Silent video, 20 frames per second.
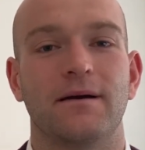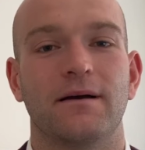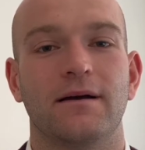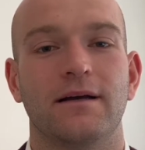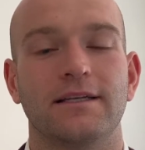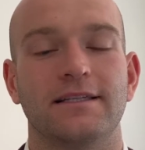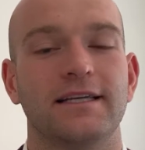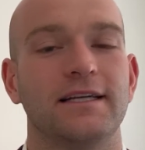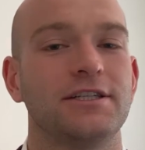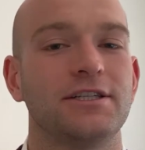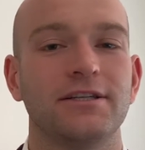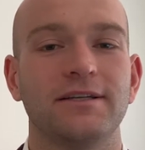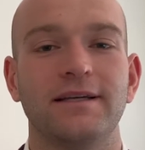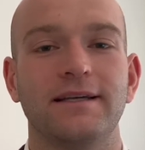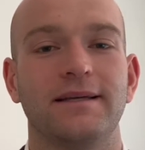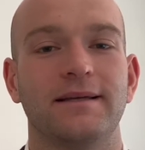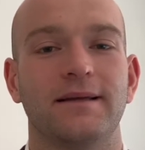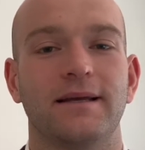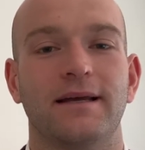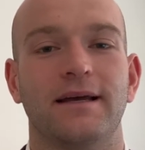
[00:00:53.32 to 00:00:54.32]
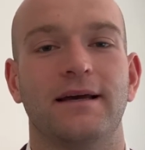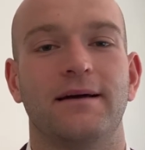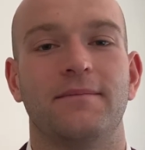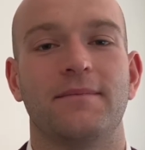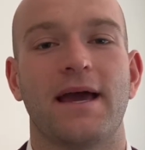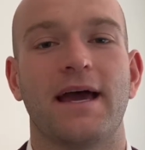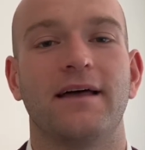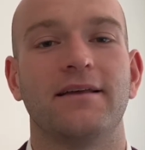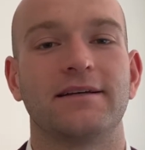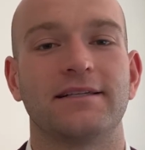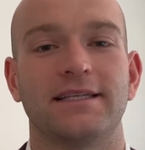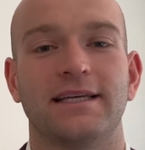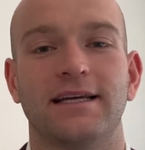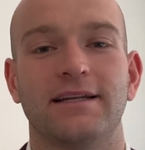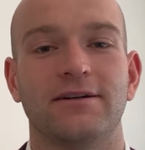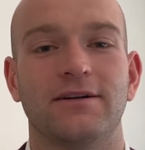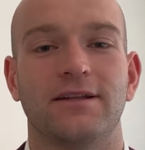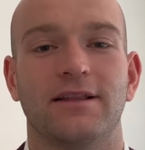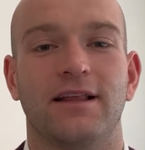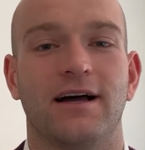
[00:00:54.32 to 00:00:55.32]
Essentially,
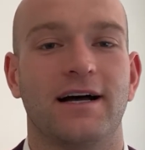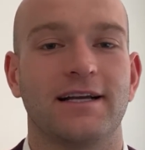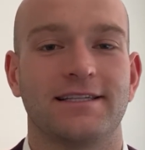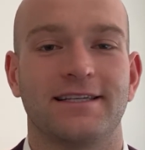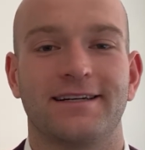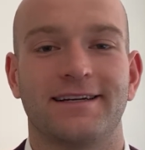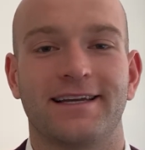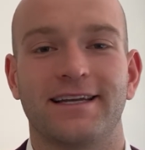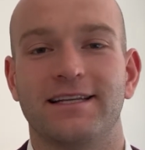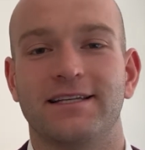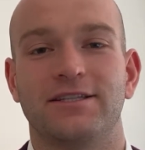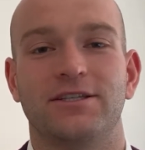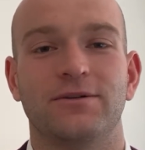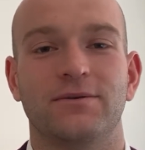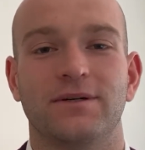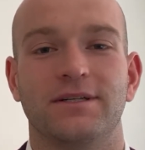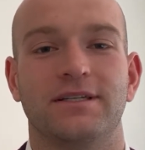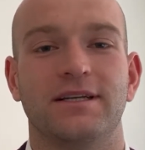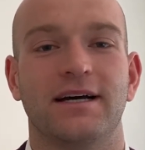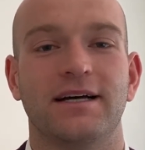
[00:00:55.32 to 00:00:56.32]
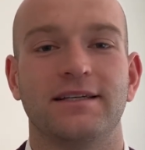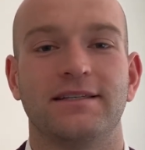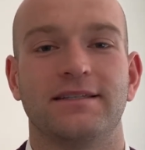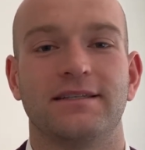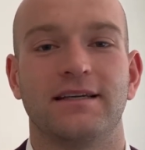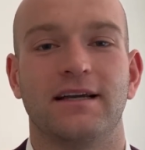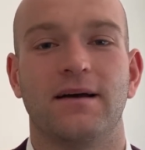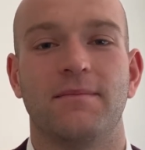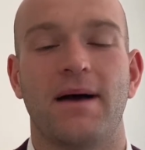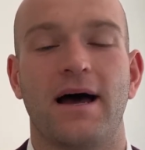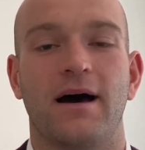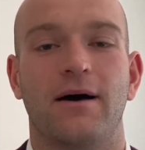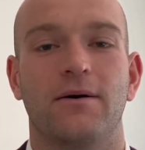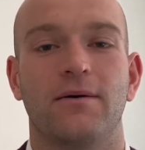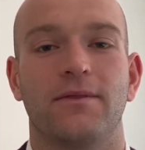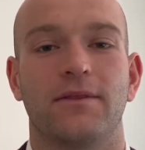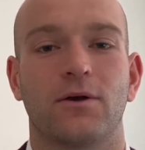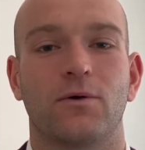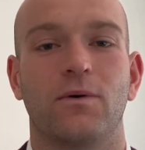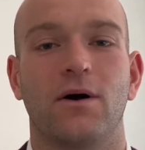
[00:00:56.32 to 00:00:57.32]
Alexander and LASA get into a tuss
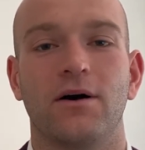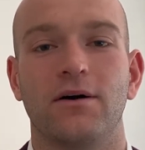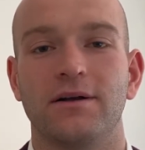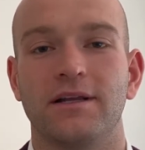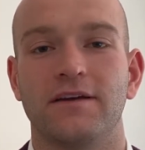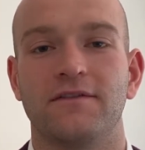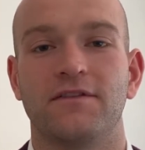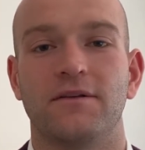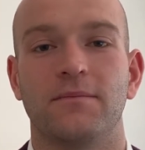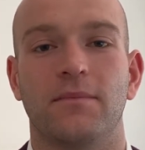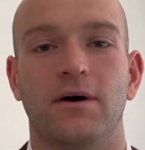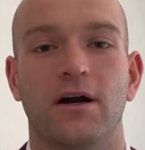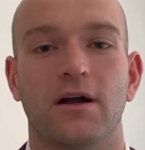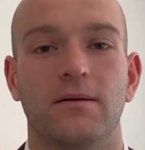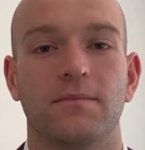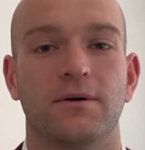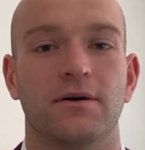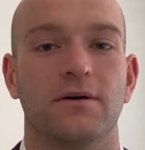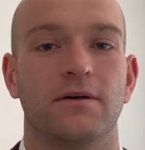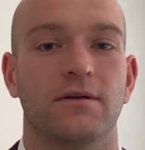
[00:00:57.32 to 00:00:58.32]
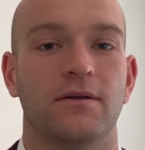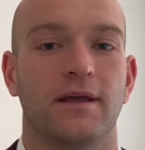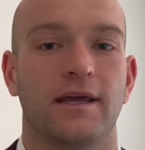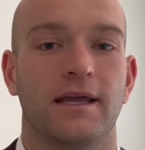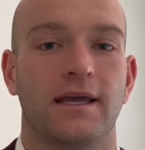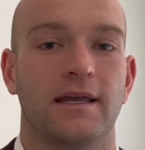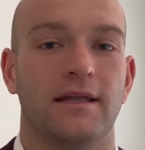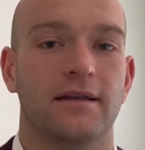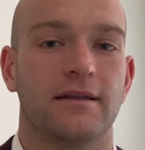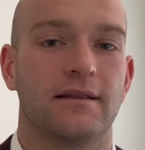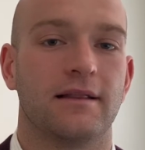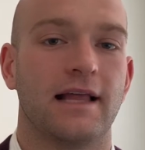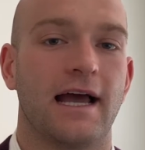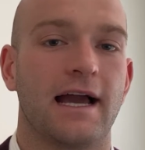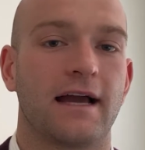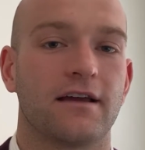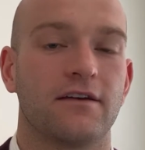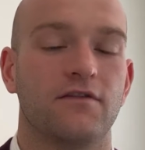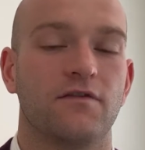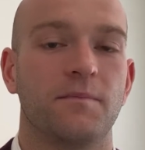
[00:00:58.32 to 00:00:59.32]
about the quality of the marble and
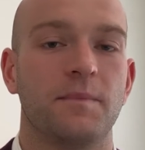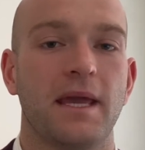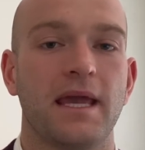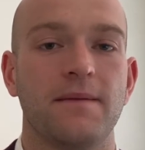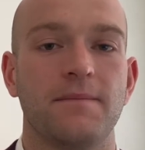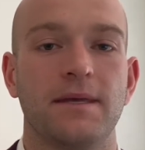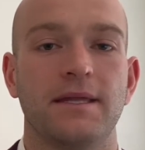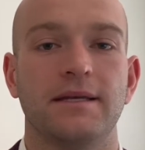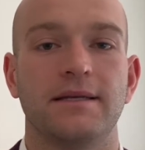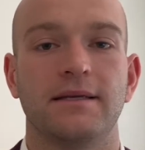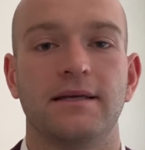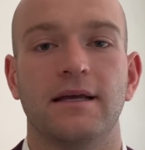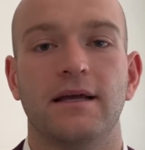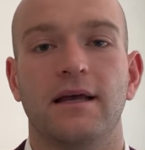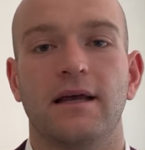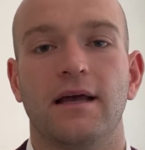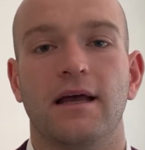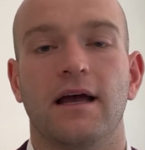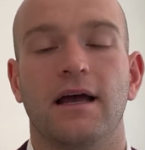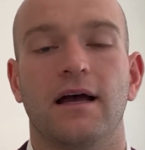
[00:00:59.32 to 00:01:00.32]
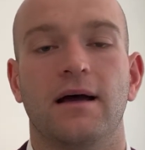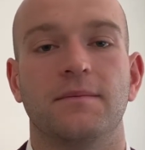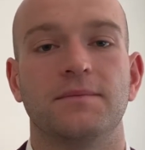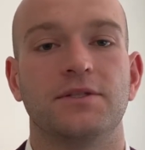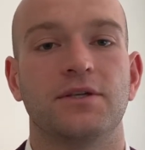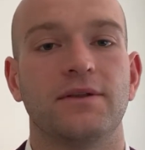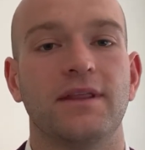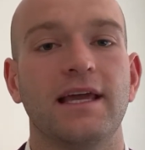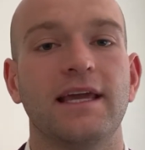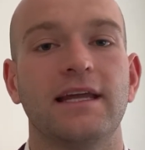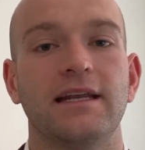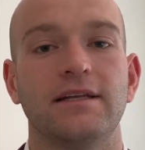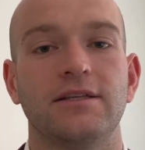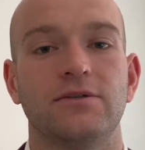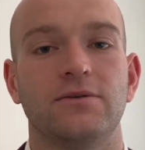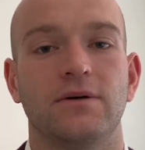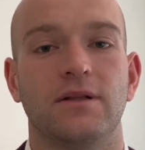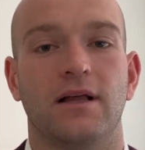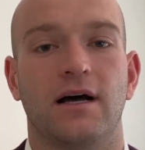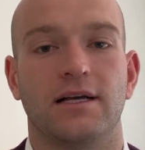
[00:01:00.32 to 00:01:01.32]
lack of payment. So they get
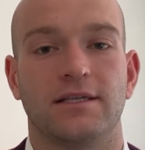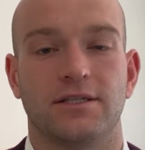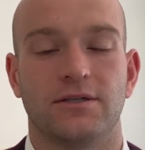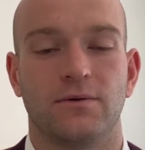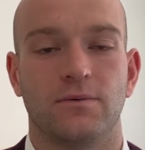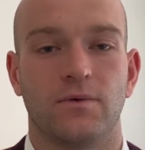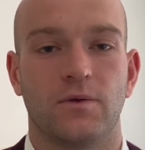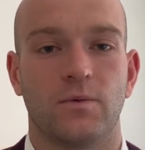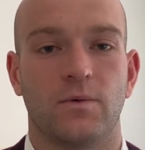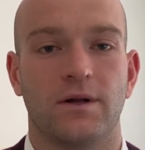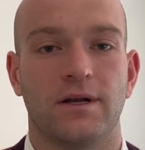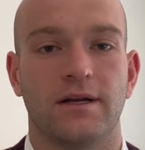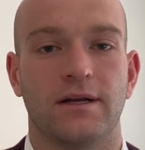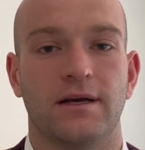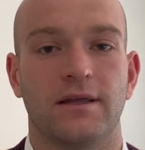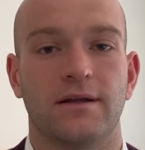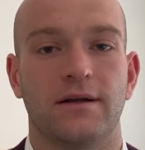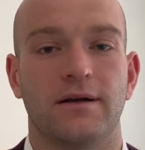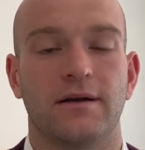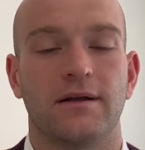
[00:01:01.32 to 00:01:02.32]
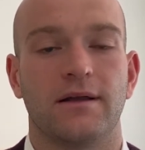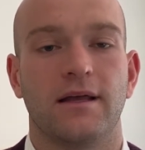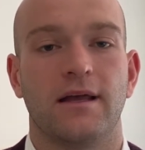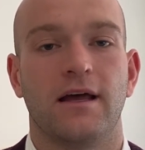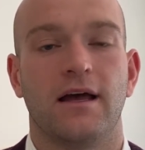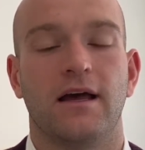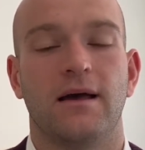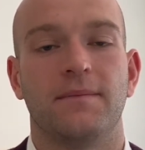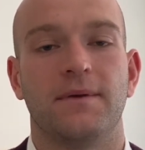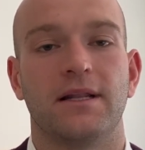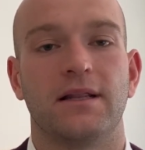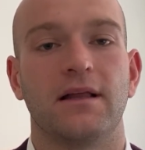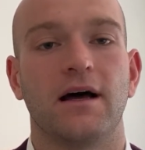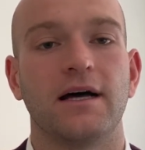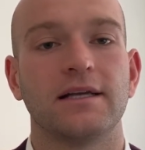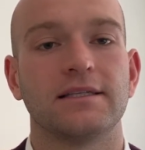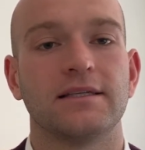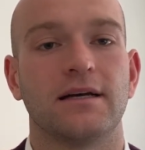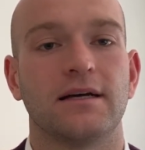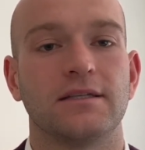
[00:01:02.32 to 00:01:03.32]
into a lawsuit with one another. And
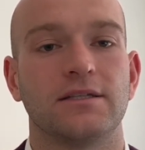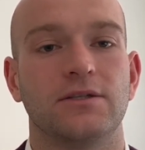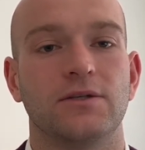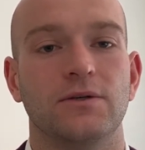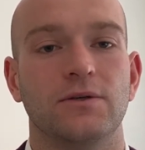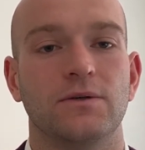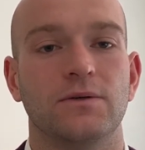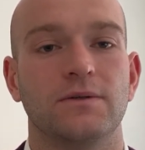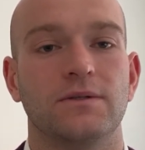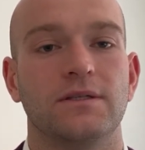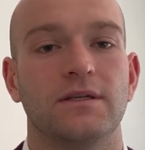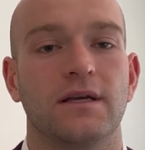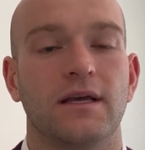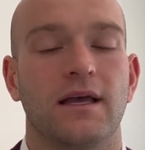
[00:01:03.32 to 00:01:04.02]
LASA sues